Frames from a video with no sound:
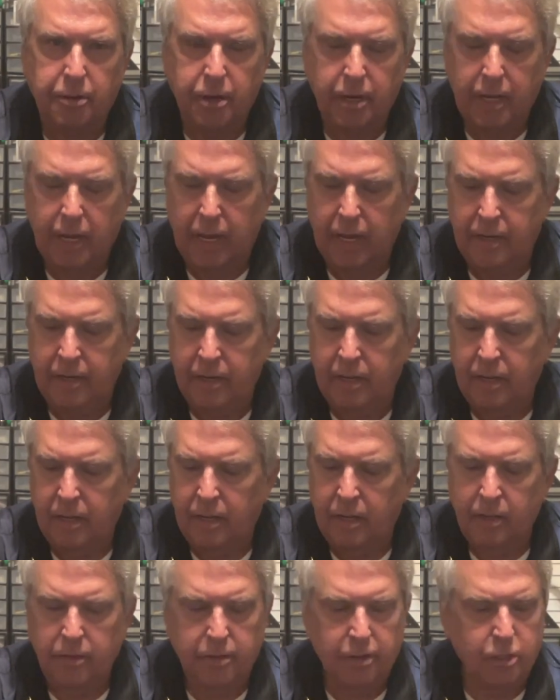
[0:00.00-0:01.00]
again,
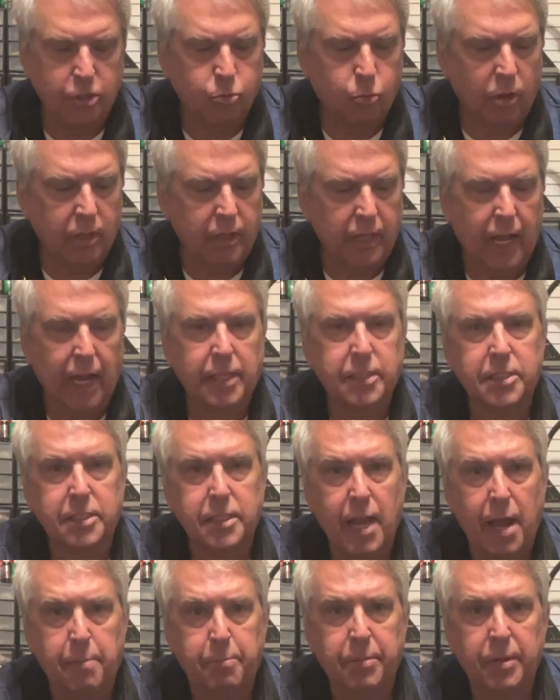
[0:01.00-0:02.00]
there's one last
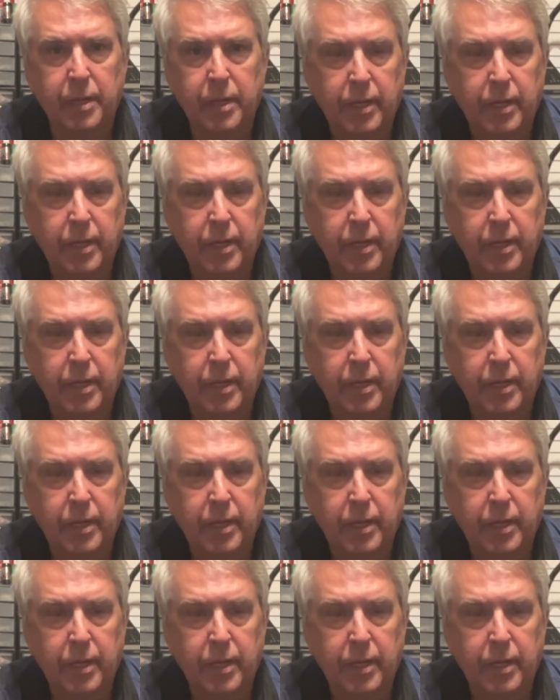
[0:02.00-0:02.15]
step,